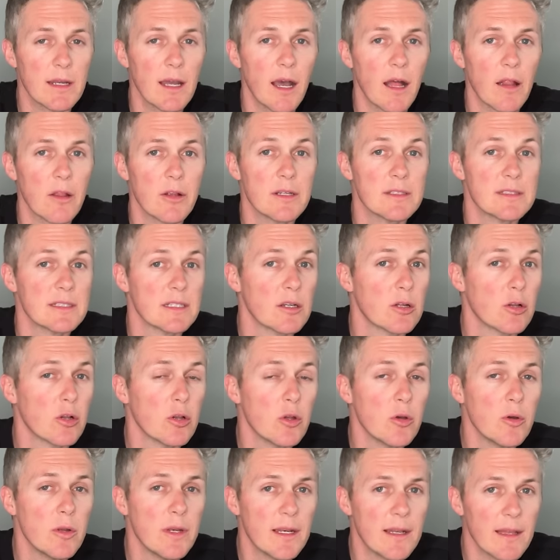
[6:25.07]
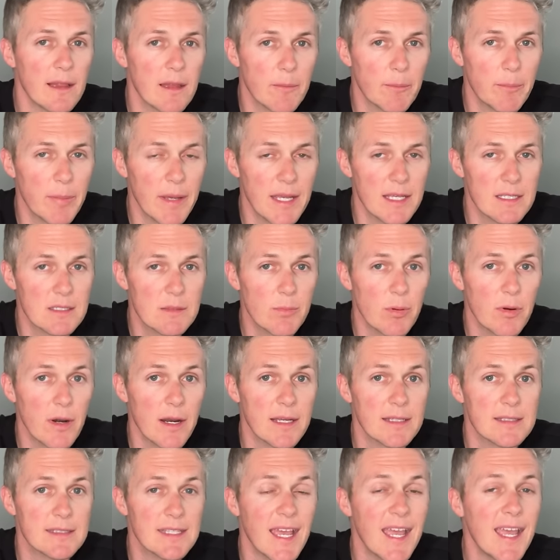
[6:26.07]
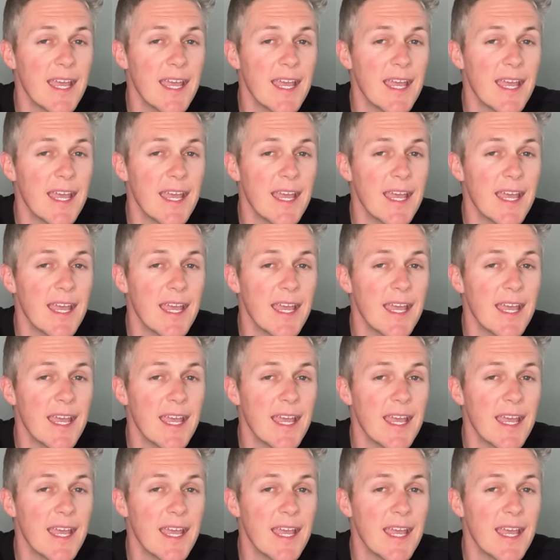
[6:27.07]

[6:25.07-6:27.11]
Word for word: color is included in the base price